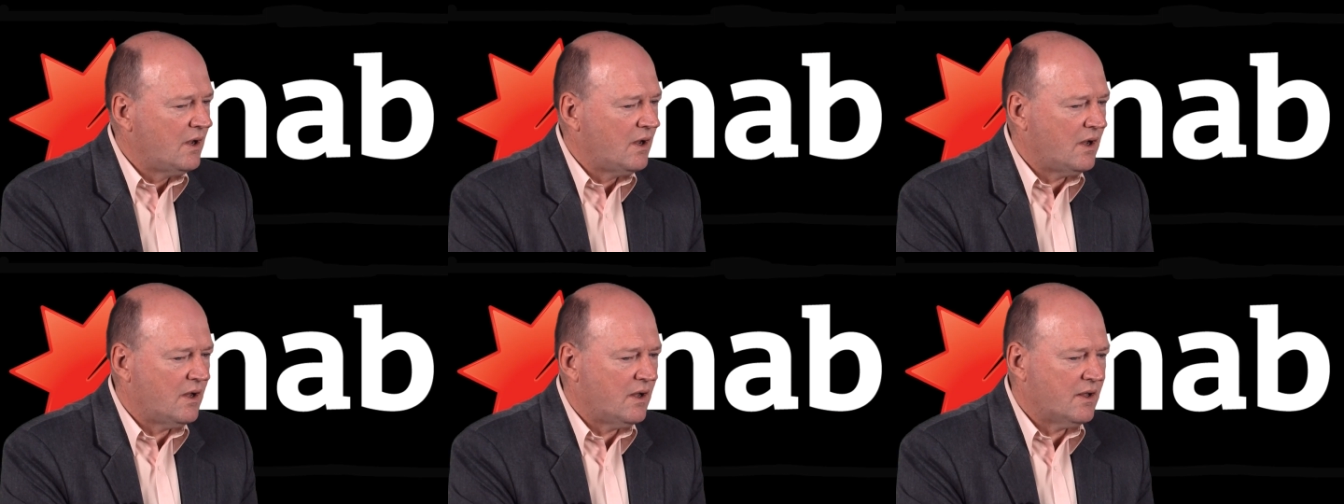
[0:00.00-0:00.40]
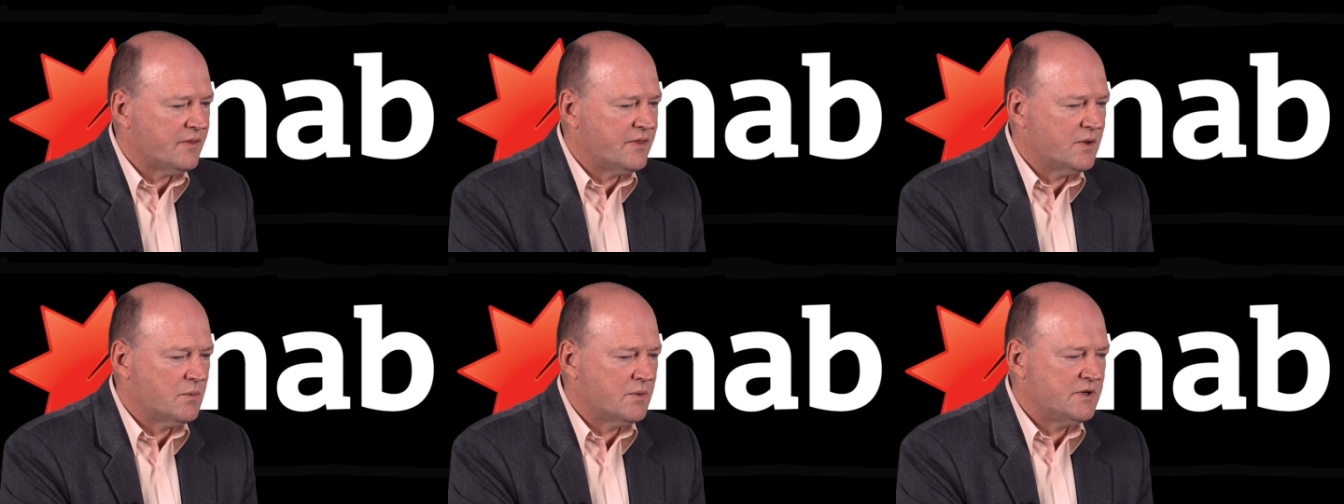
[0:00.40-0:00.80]
I
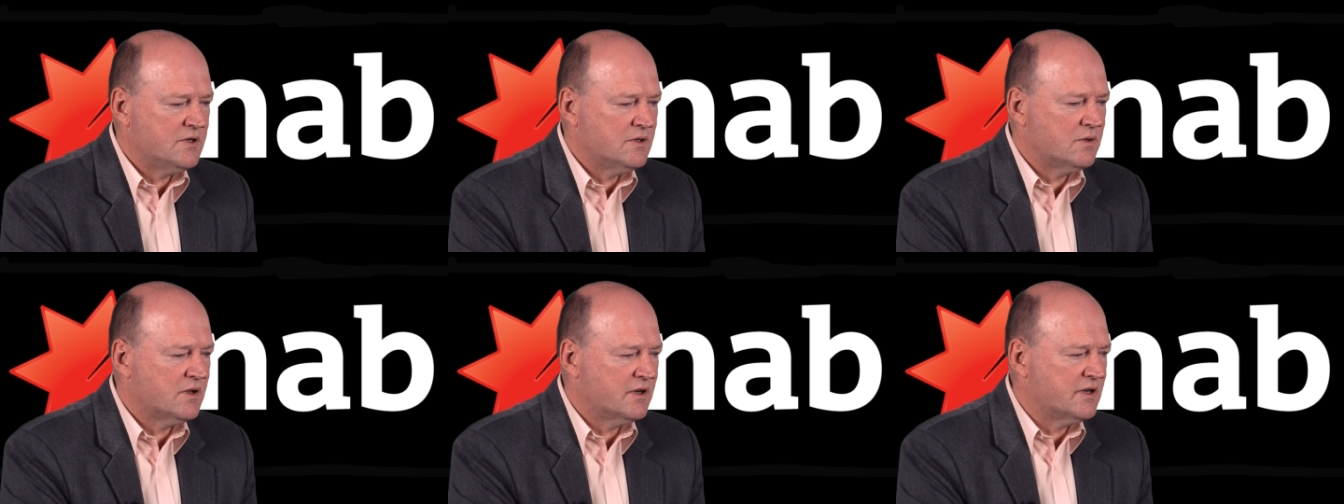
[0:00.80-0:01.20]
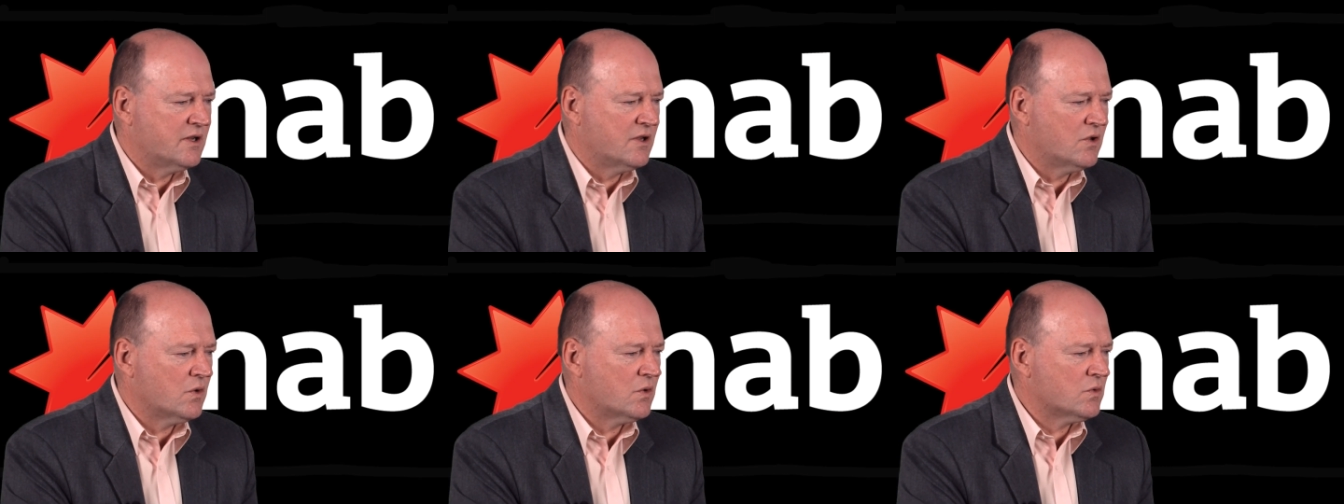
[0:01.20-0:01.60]
think when you look
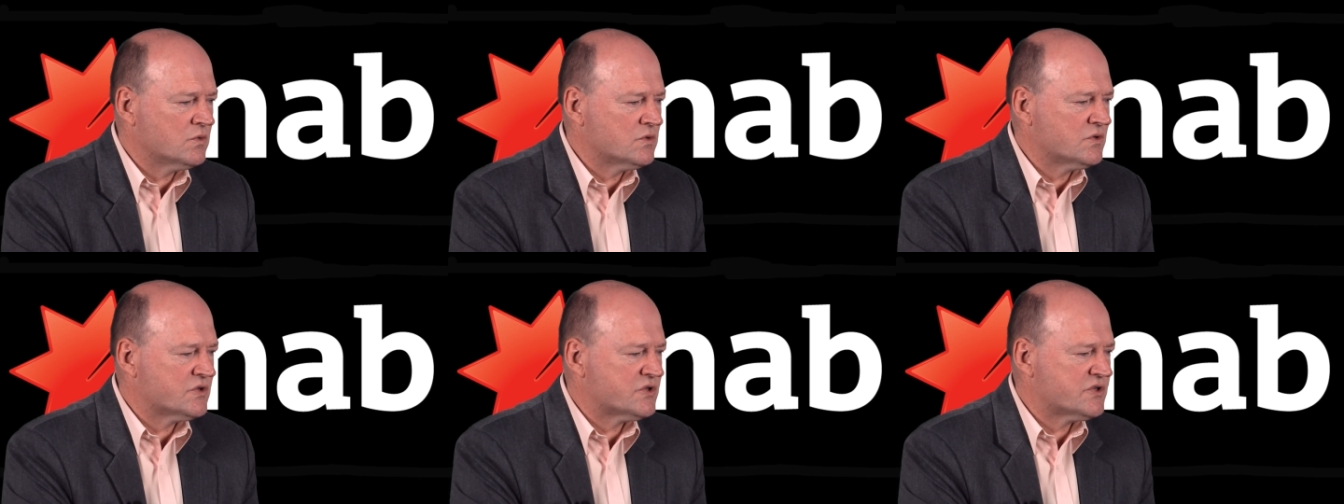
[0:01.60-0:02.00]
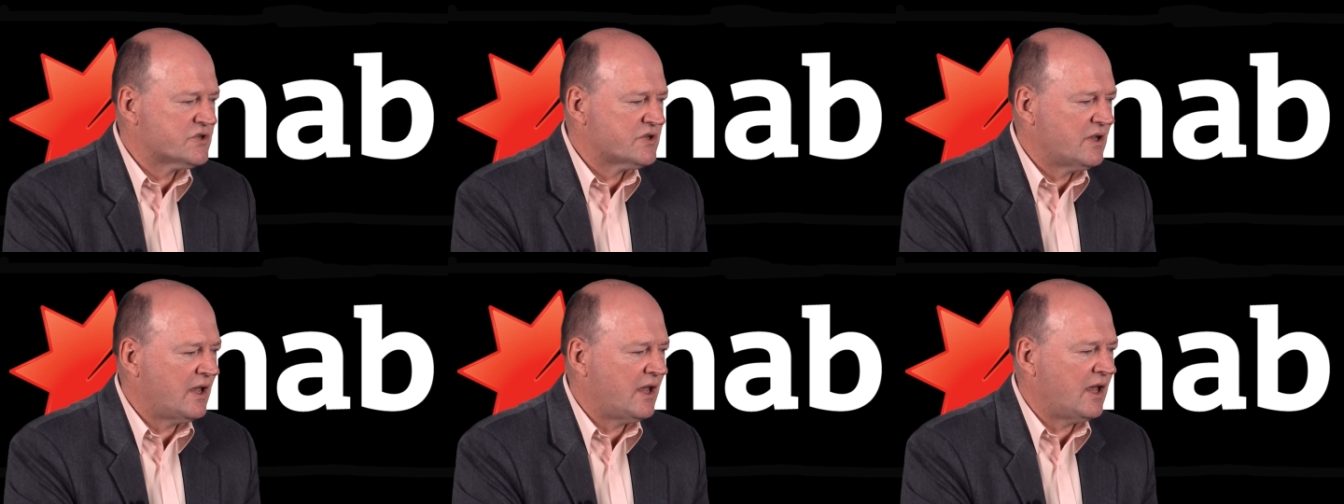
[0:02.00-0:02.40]
at Google's
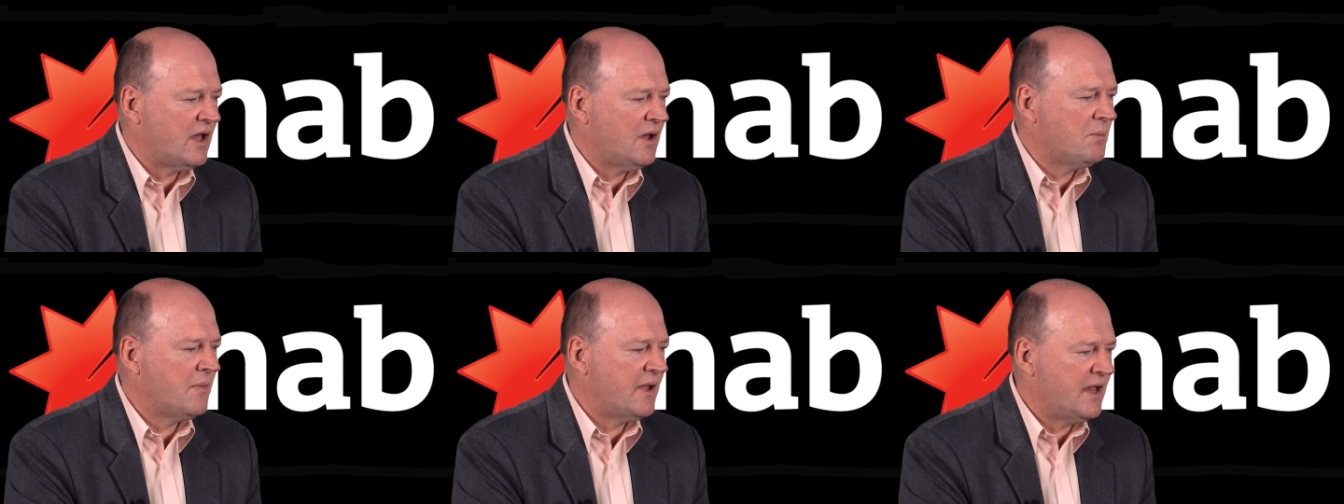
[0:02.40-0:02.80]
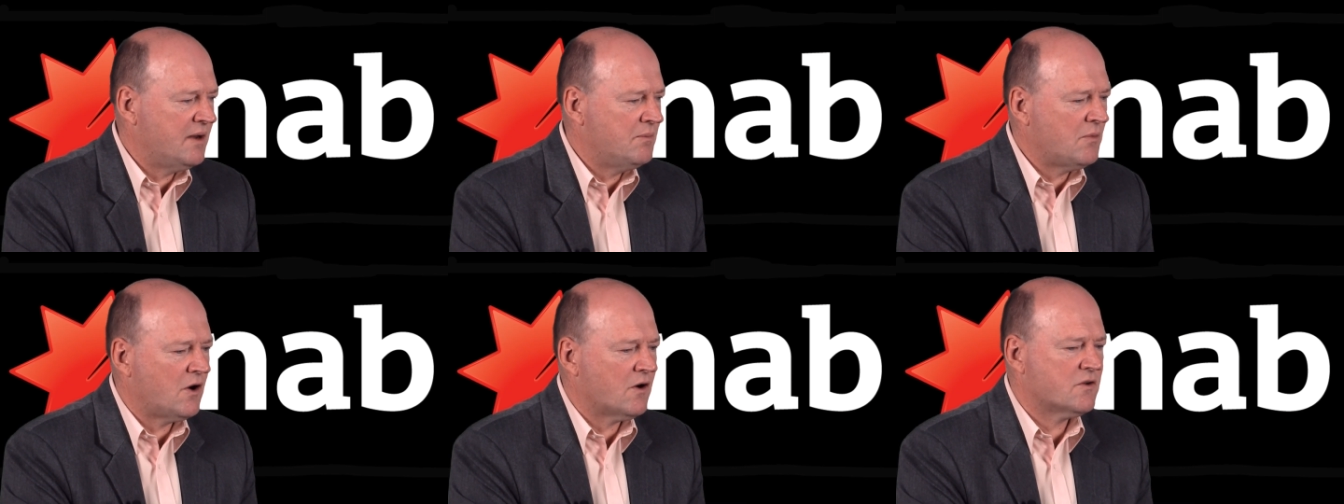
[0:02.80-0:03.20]

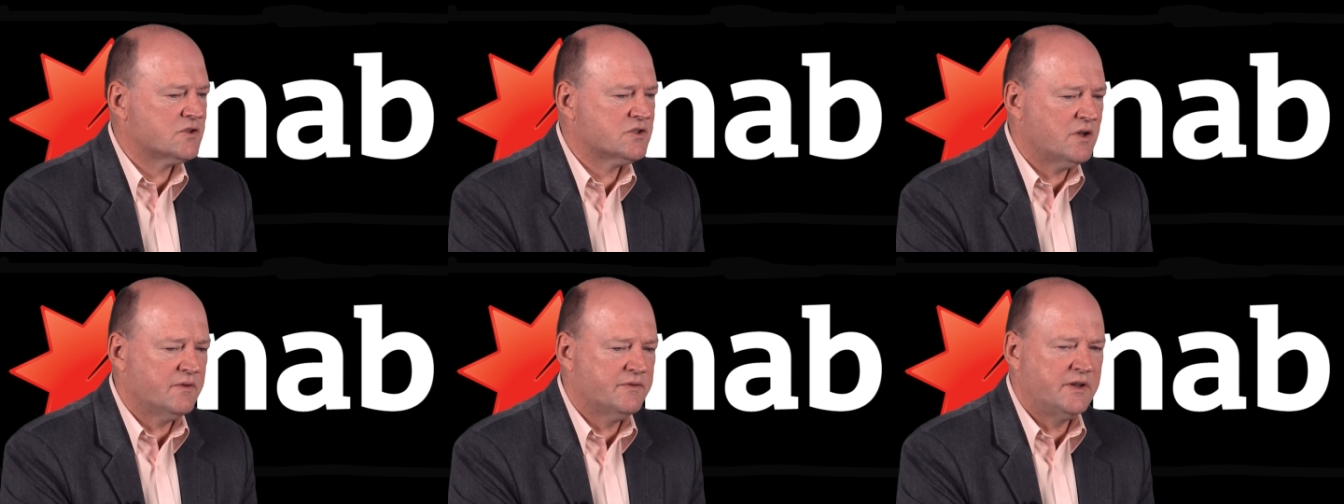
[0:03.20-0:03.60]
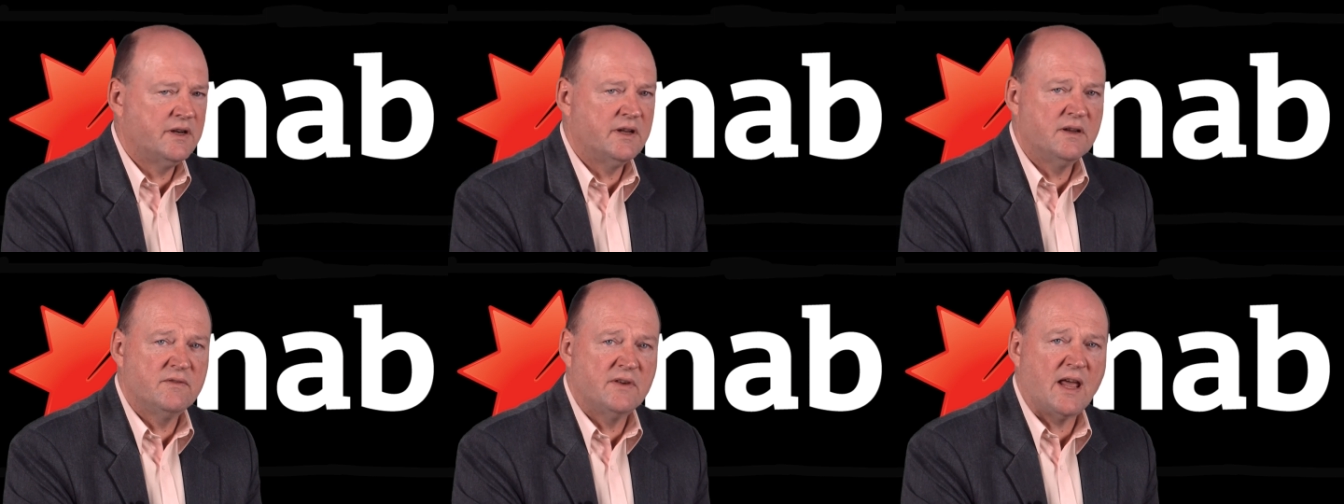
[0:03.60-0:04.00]
and Microsoft
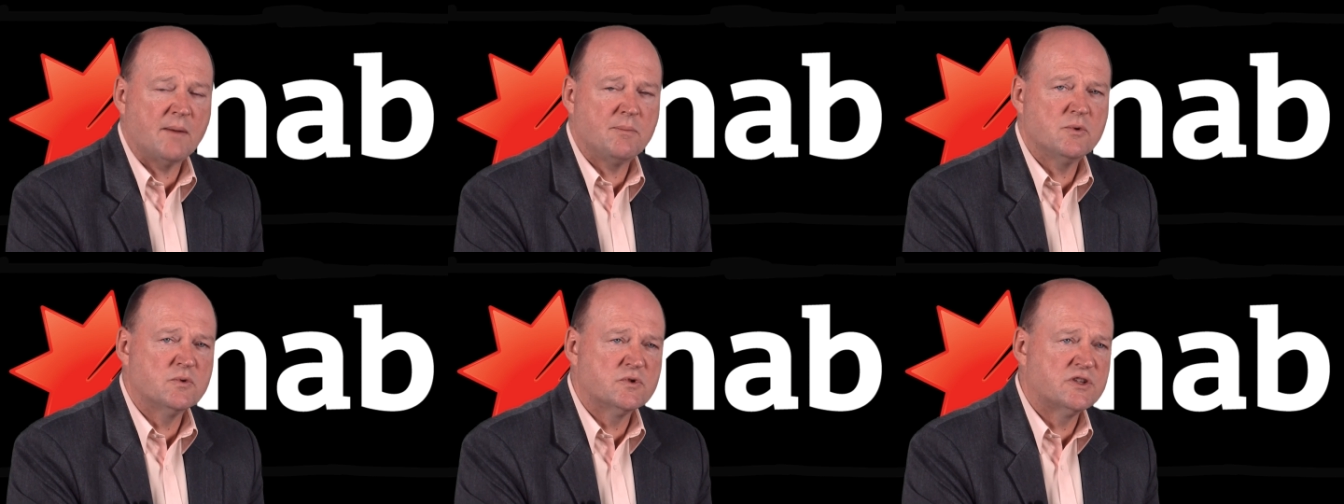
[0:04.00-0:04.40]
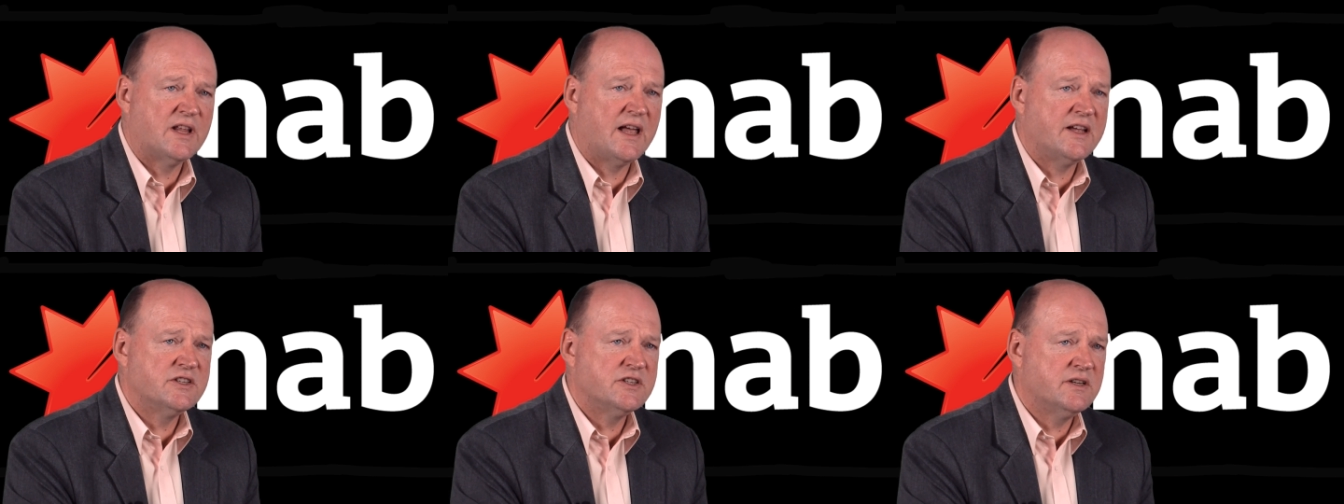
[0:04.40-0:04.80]
and even Apple's
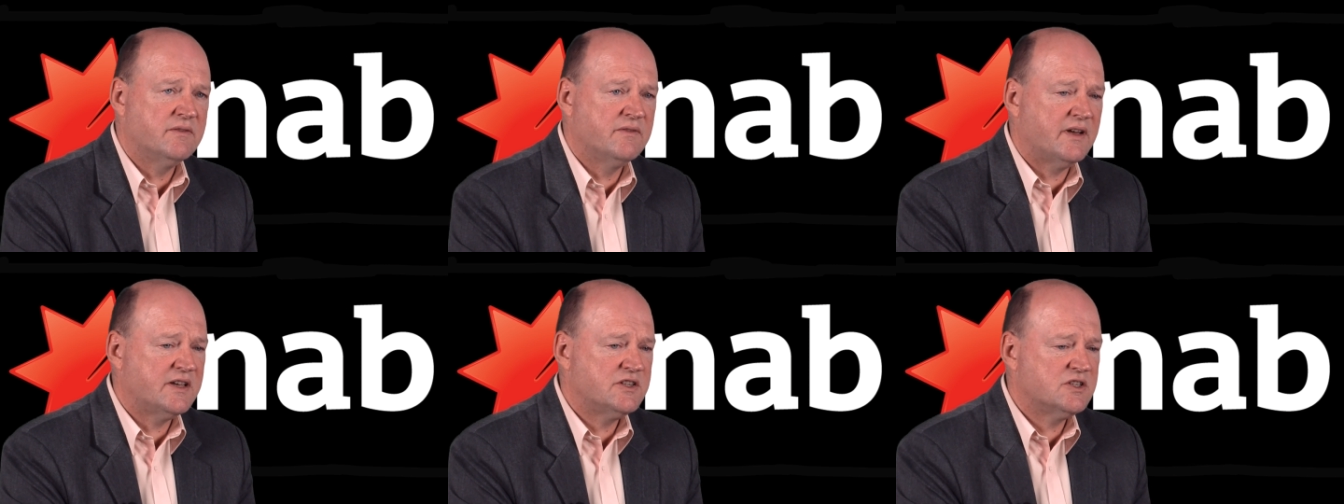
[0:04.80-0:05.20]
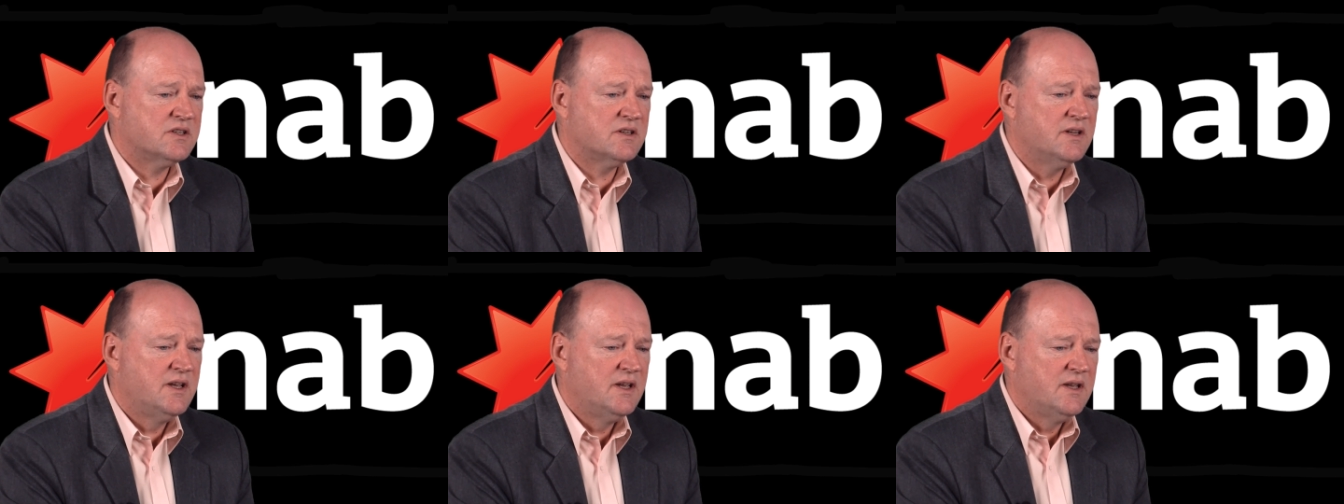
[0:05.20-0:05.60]
large
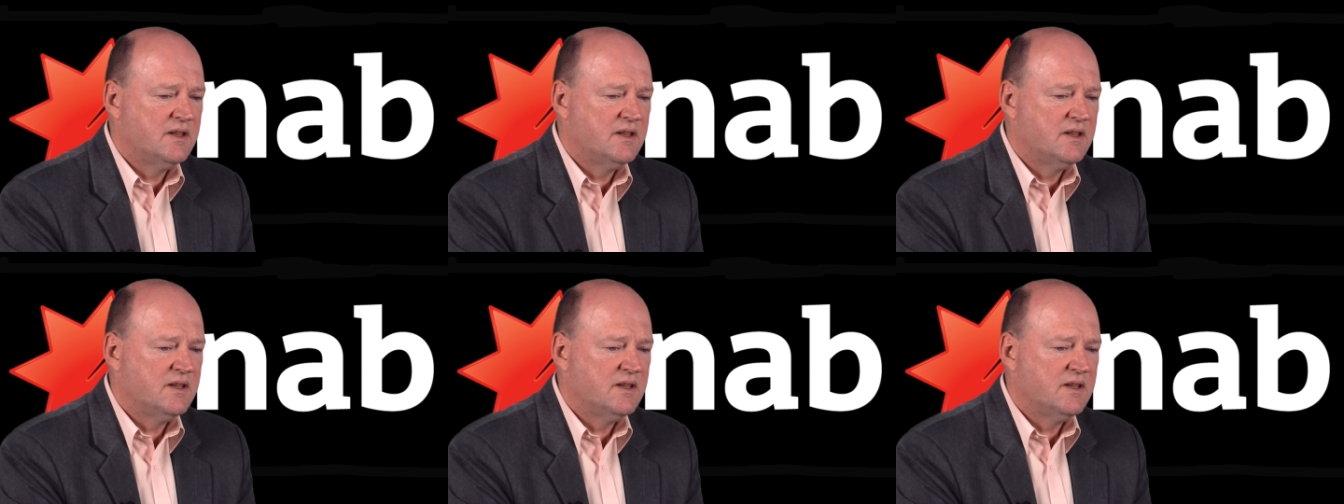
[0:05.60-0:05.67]
innovation,